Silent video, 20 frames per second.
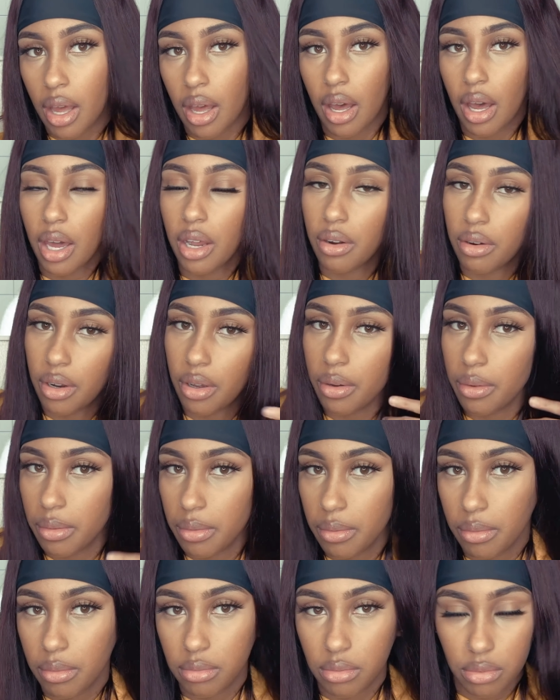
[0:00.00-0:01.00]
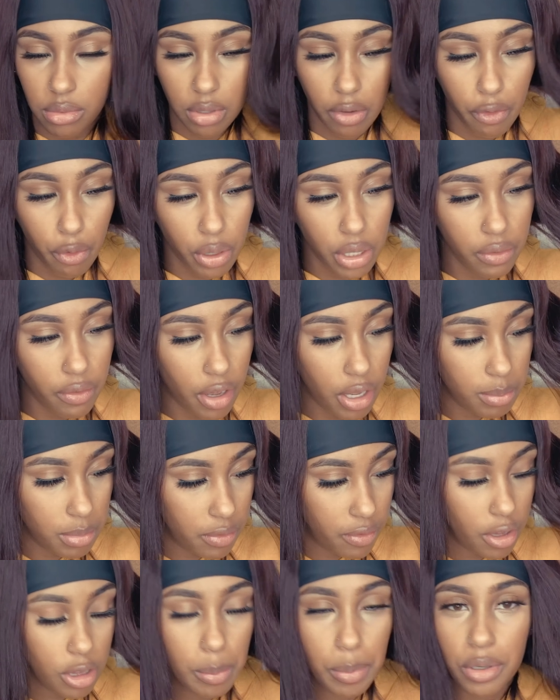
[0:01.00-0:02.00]
I don't know. The 40 volume
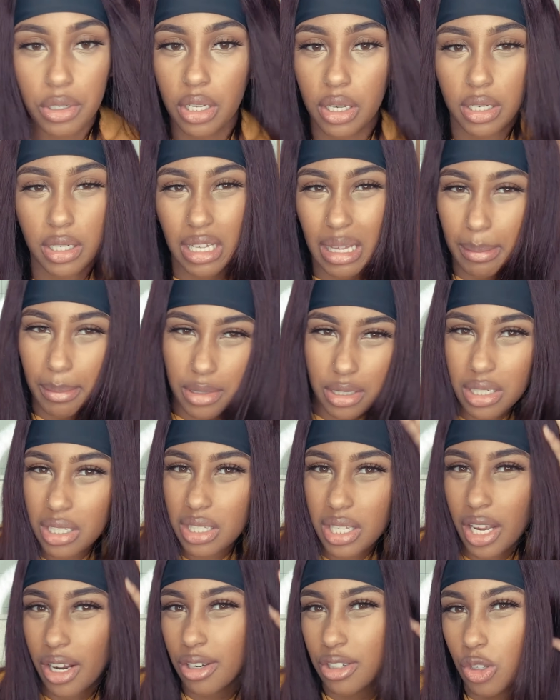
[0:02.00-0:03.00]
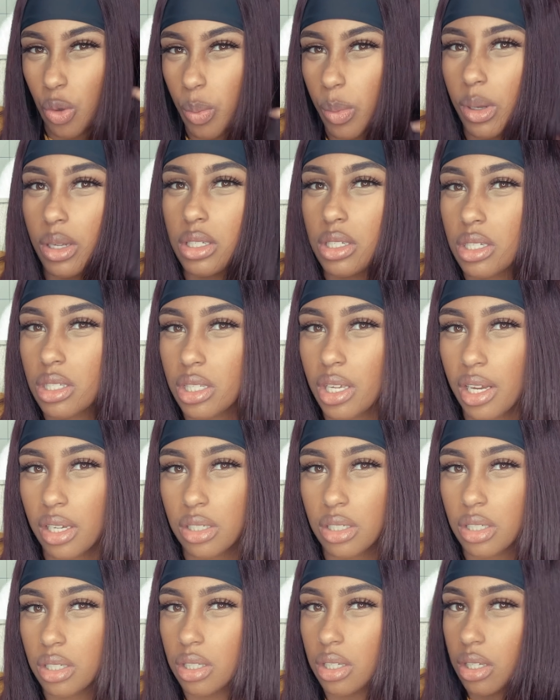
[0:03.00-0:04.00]
developer didn't damage this hair so much. It's
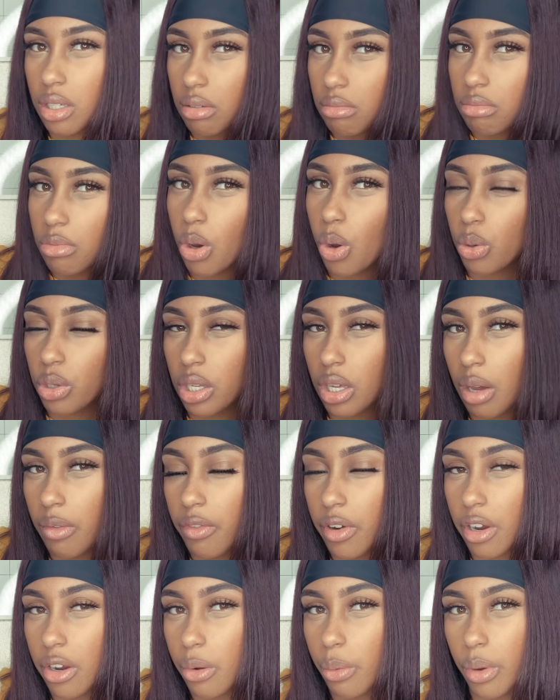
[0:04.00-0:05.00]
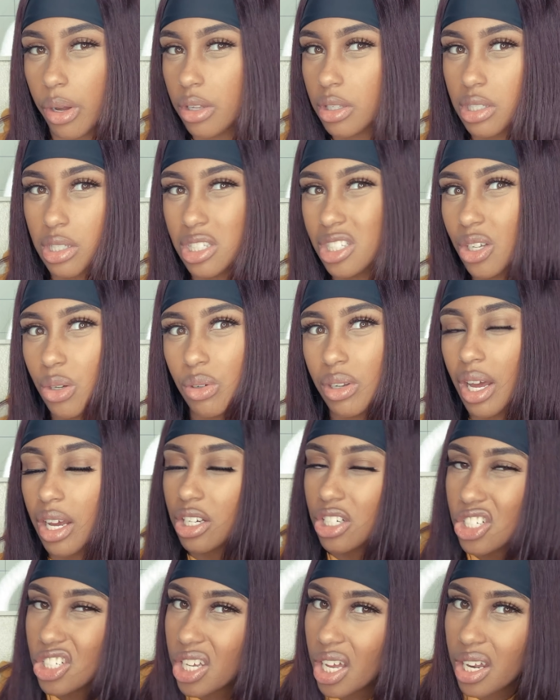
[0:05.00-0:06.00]
actually holding up very well. It's still not
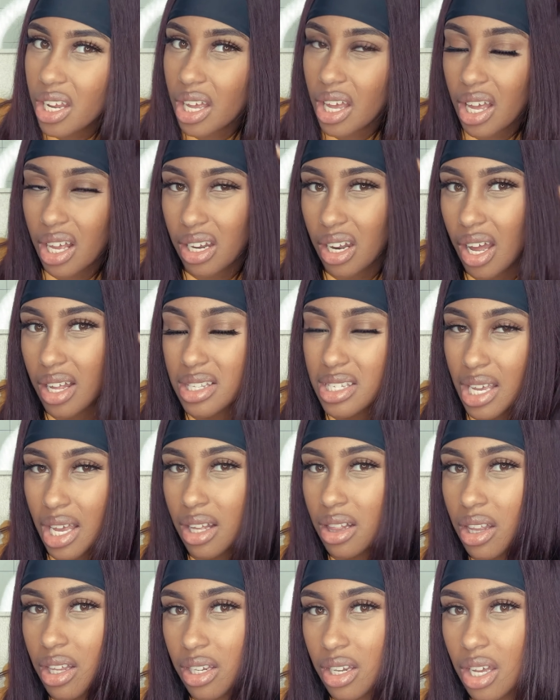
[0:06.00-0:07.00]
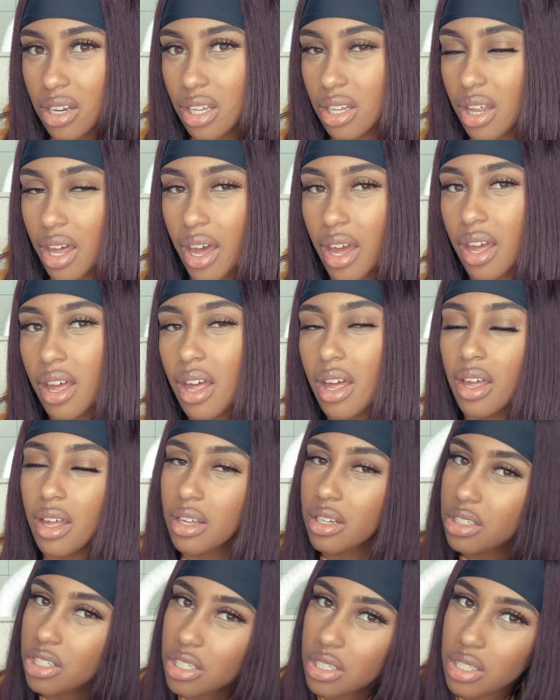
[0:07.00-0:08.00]
shedding, not tangling, none of that.
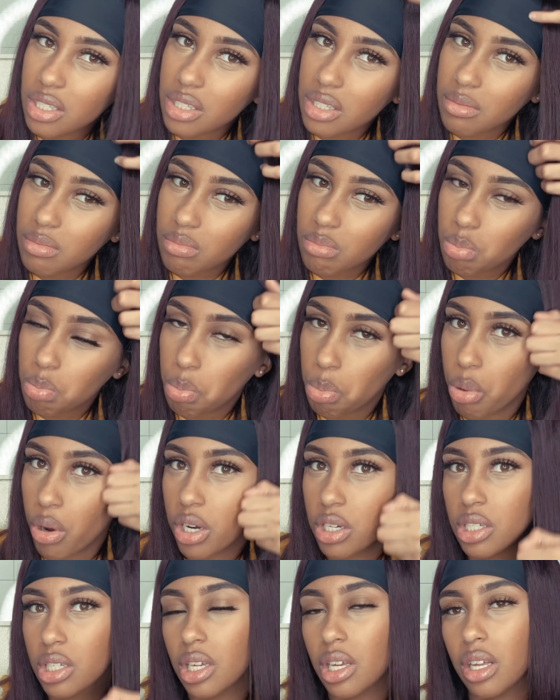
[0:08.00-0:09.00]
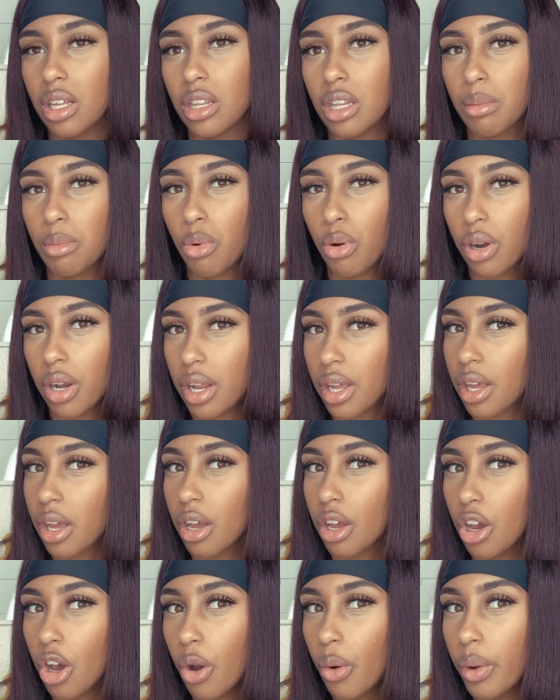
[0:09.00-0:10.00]
Just brushing it in the morning
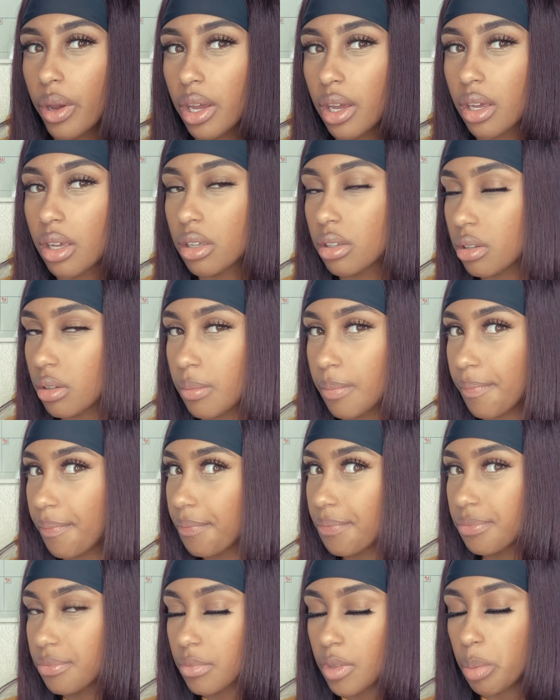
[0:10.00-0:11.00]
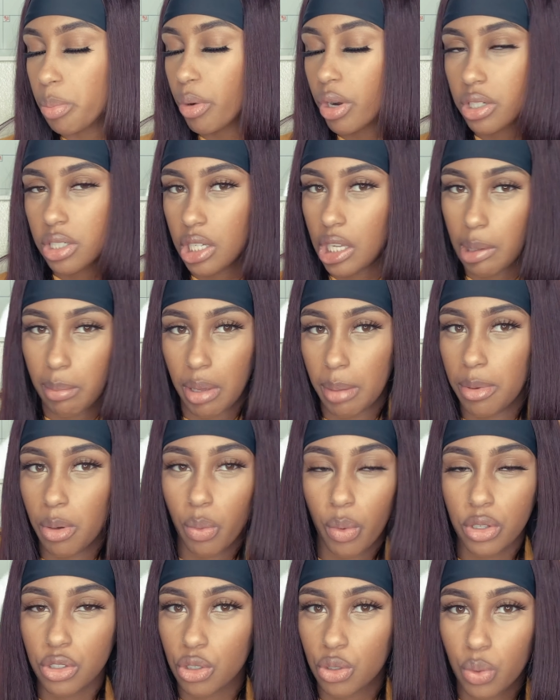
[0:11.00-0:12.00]
and going and brushing it maybe
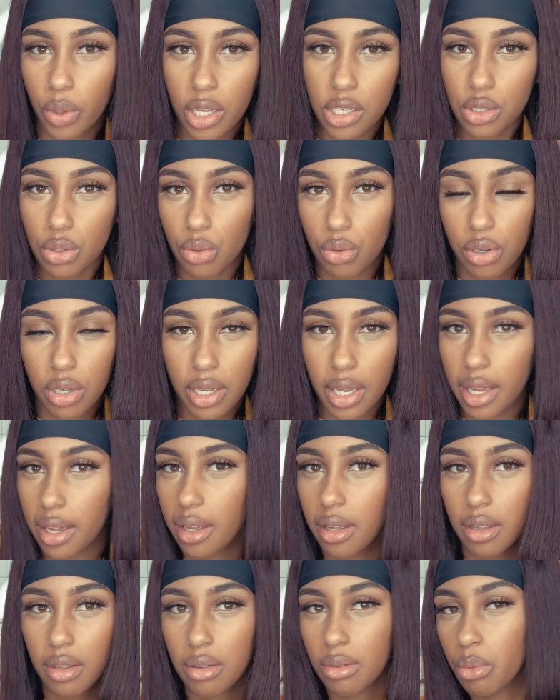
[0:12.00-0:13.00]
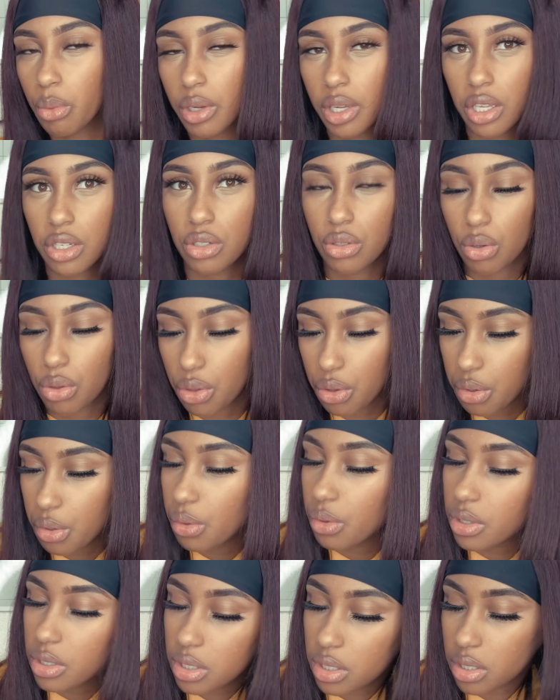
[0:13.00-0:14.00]
once or twice through the day will get you
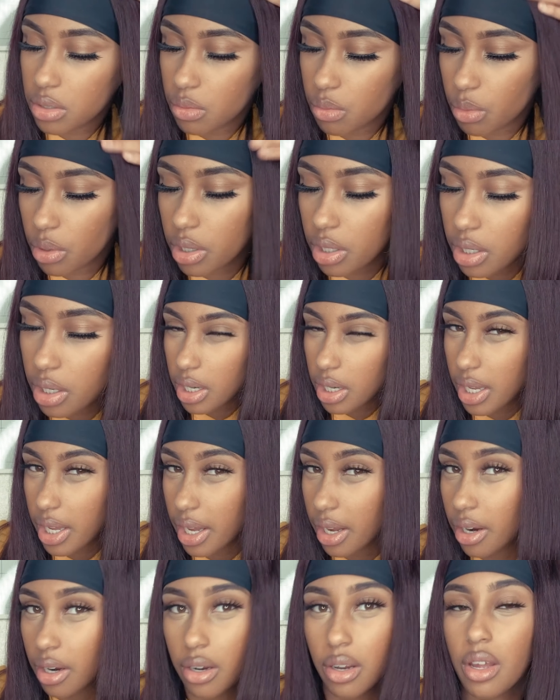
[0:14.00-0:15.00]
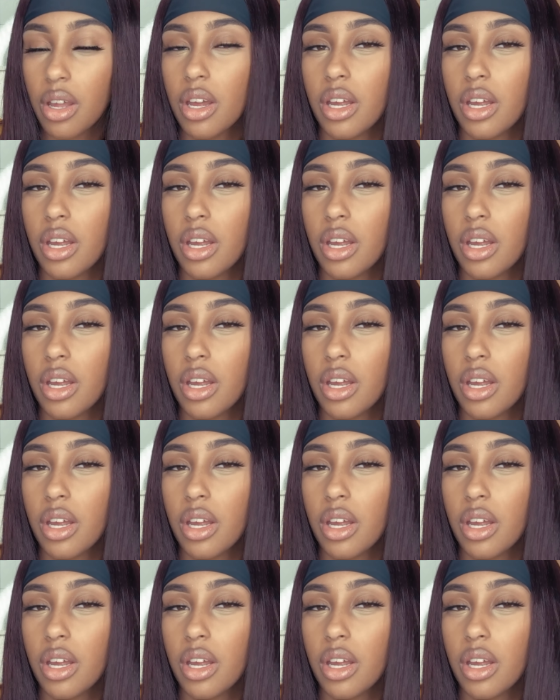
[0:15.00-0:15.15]
through. It's really hair.